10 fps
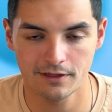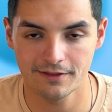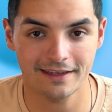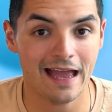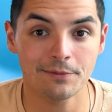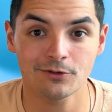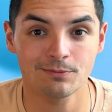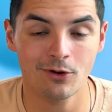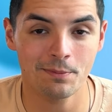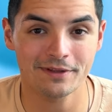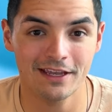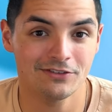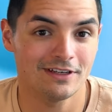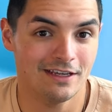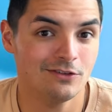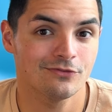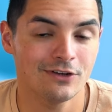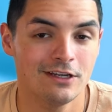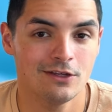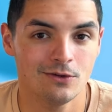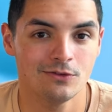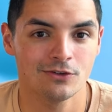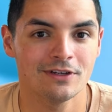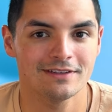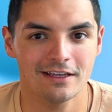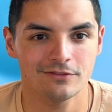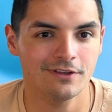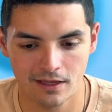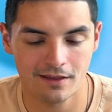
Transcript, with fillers: the Capture Pro application is free to use during TestFlight.